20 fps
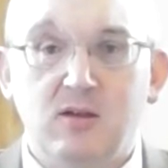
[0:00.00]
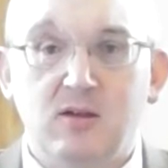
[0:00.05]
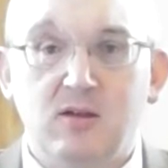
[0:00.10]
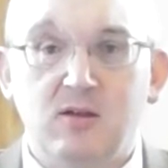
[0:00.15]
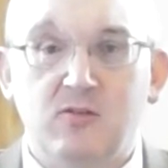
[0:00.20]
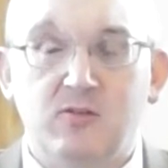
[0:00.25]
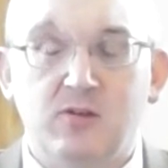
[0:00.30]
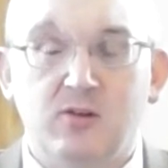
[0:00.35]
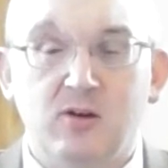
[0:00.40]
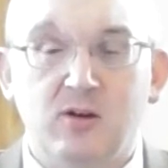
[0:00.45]
in
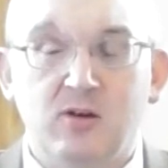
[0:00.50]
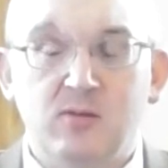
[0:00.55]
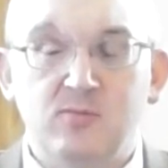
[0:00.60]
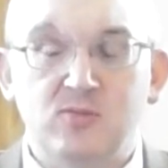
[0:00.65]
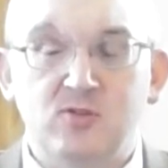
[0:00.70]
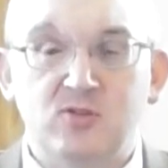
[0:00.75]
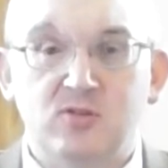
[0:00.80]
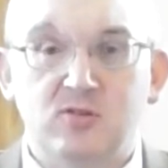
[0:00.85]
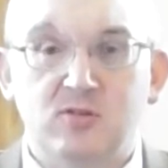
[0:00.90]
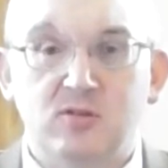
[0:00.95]

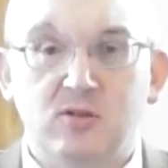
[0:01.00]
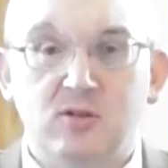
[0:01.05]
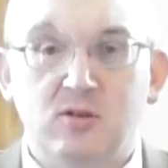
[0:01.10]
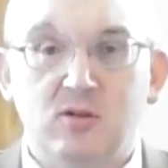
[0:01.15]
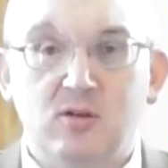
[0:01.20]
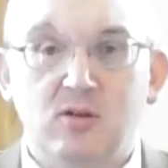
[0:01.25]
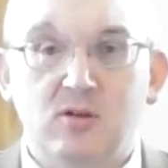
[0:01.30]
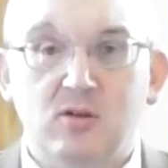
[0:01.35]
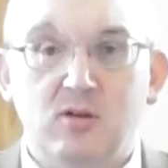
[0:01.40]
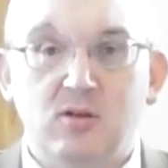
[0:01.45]
terms
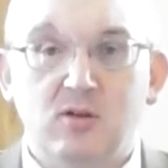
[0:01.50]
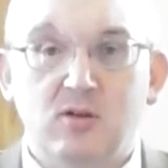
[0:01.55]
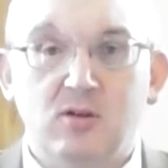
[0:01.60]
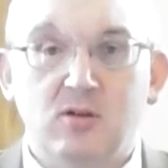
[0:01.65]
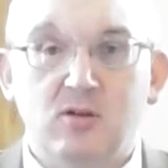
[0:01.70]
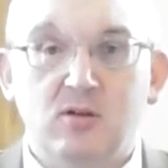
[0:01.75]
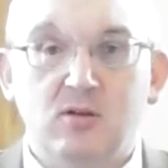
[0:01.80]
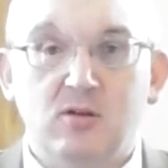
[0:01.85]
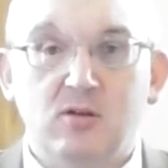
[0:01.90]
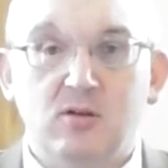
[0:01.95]

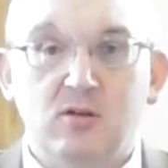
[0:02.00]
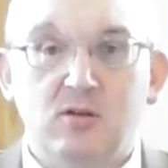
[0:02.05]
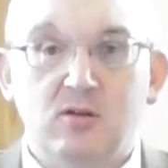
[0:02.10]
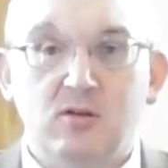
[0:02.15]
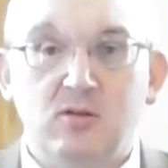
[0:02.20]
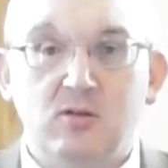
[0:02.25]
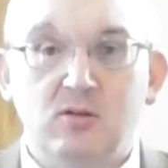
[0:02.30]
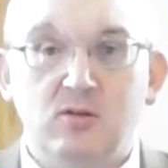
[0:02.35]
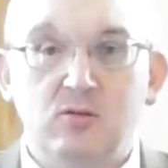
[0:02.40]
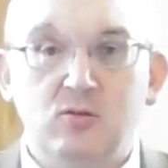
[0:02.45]

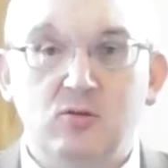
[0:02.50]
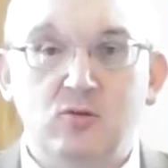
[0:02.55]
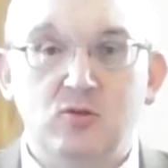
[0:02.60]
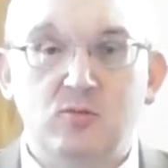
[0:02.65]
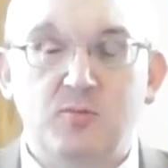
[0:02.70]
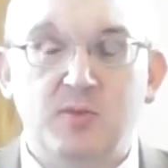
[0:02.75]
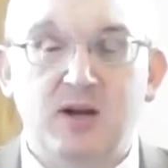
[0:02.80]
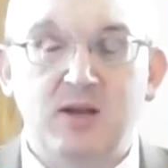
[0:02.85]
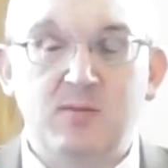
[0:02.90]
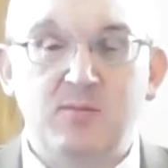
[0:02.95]

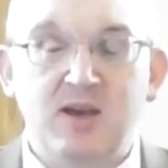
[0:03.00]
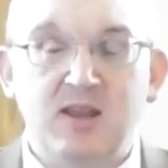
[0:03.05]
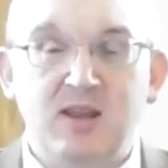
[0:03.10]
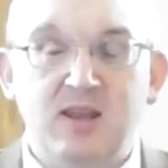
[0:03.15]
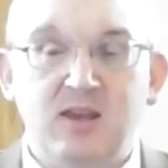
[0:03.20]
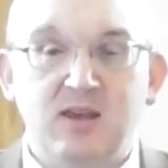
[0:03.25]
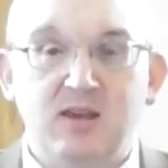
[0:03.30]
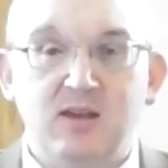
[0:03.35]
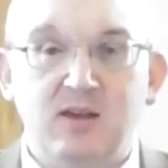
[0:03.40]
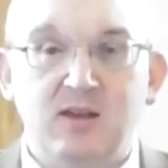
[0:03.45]
used by
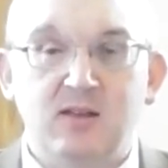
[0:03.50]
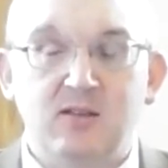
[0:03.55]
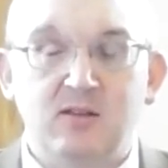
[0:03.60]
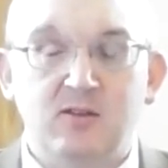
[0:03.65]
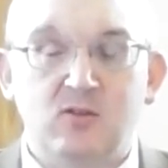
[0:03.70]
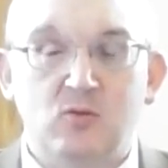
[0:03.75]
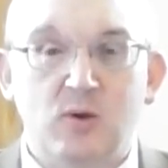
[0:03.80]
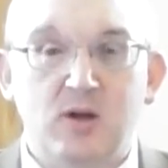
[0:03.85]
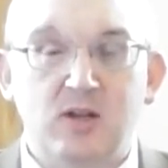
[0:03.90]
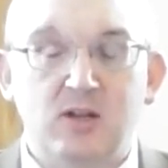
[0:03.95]
many in the
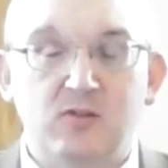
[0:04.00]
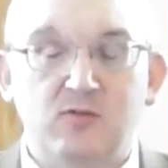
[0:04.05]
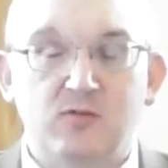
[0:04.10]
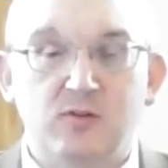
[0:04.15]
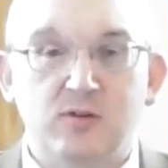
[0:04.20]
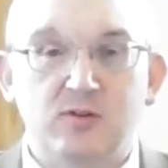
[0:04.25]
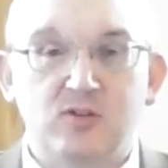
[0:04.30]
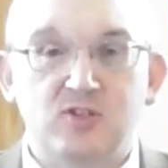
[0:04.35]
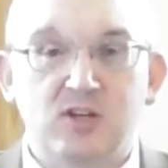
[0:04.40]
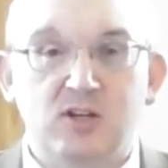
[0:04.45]

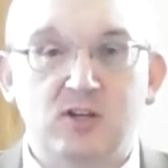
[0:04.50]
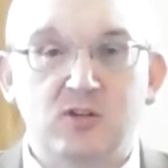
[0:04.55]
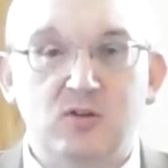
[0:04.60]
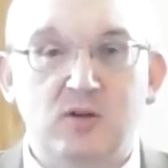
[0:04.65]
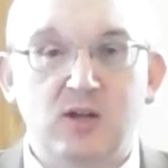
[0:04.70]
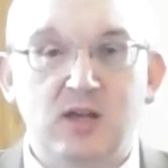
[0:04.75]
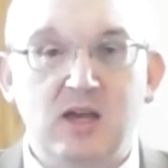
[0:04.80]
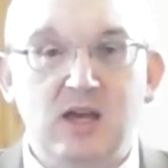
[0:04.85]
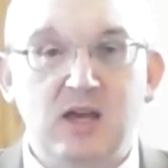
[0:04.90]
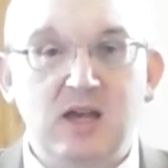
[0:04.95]
21st
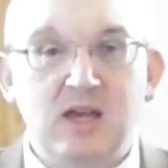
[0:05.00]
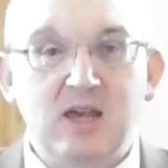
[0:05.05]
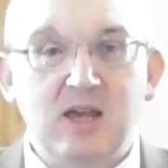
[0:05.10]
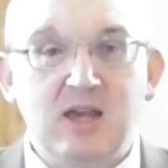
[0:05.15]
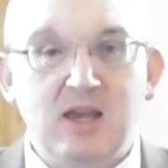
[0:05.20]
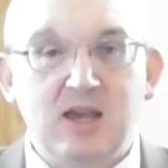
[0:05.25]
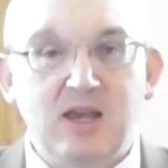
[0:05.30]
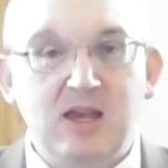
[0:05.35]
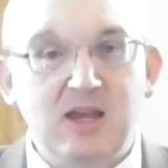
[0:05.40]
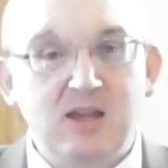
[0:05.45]
century.
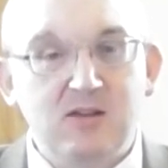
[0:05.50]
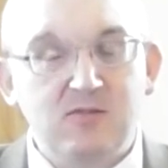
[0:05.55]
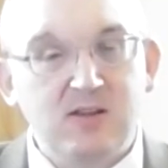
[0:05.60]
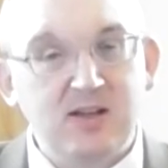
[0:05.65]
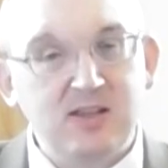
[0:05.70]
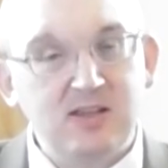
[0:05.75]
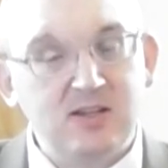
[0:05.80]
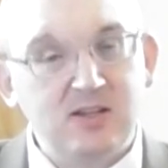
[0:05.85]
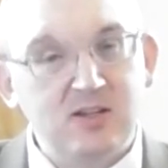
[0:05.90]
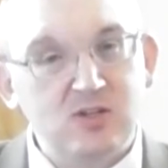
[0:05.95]
He
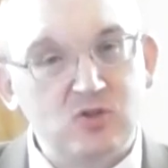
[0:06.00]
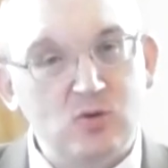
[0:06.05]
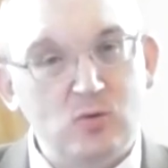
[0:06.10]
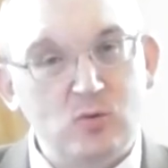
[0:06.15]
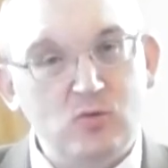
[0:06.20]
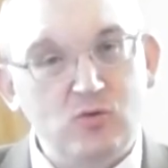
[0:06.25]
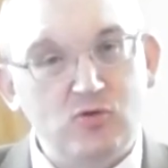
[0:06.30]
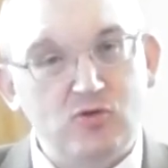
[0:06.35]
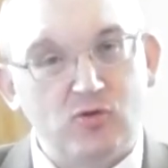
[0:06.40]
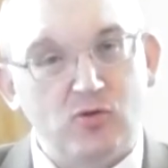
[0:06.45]
invented his
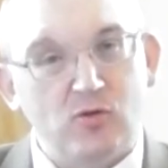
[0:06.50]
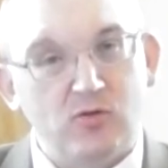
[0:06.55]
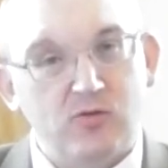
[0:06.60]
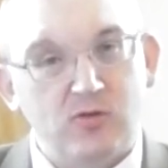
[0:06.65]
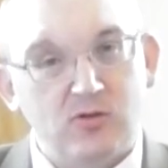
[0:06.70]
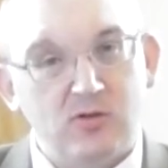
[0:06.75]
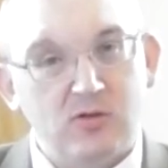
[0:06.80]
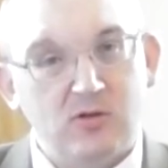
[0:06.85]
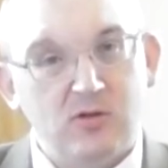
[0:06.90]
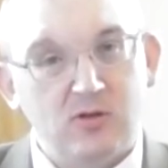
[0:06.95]
own truth.
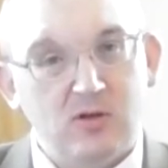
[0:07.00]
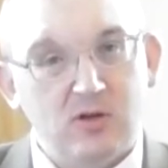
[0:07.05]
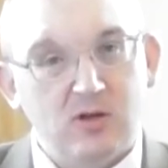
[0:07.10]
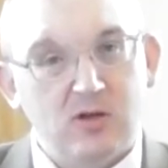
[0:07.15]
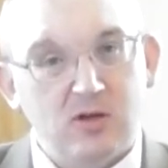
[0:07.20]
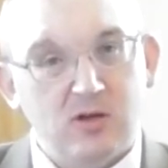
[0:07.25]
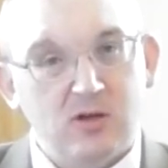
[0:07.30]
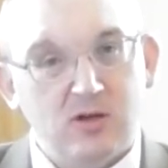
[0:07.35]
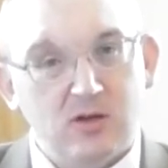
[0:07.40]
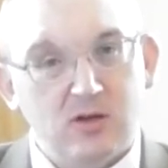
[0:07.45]

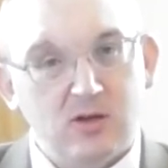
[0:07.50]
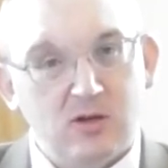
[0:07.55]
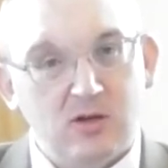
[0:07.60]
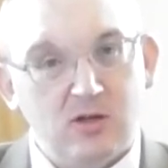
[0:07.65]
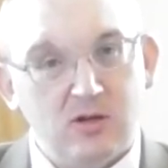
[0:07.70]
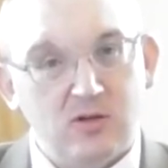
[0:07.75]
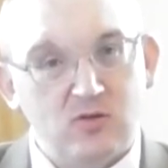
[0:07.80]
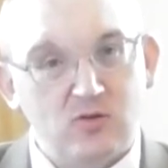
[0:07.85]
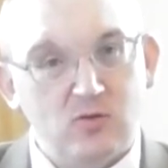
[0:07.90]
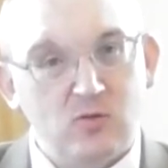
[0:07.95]

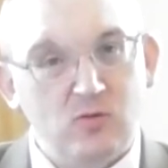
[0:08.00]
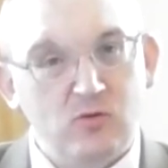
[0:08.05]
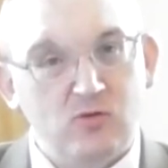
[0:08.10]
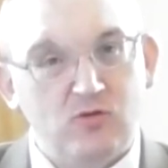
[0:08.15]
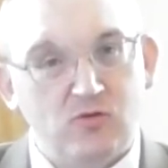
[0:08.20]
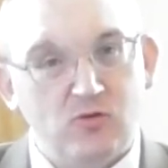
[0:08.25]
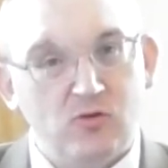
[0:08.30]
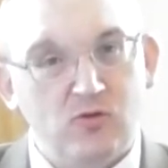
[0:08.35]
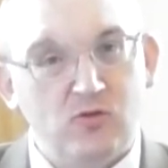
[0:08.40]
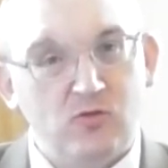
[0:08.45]
And his own
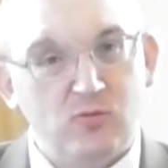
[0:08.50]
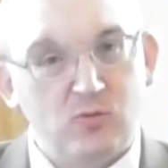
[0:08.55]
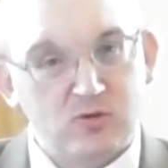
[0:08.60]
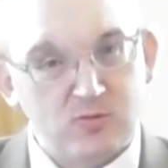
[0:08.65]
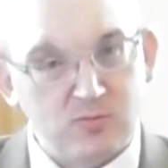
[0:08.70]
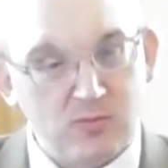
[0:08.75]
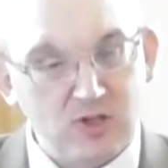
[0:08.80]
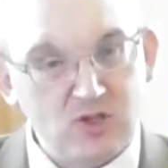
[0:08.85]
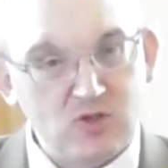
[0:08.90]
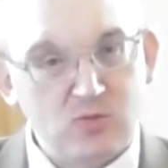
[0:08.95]
truth was
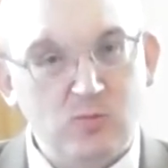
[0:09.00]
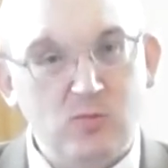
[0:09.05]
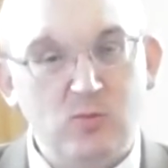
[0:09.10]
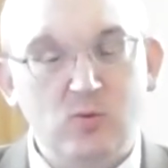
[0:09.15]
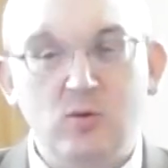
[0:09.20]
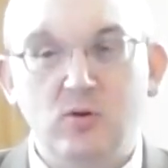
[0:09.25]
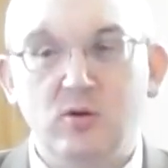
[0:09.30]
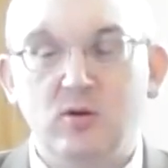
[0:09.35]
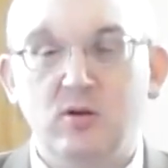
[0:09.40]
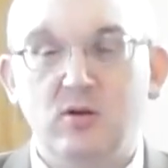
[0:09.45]
much
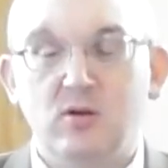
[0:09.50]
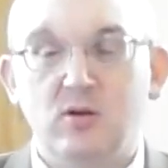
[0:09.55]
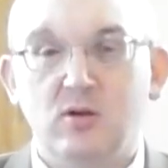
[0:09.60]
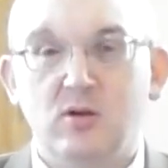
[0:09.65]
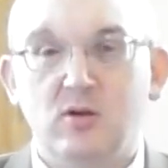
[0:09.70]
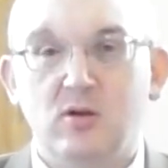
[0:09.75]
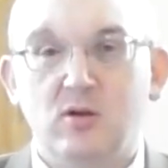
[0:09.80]
more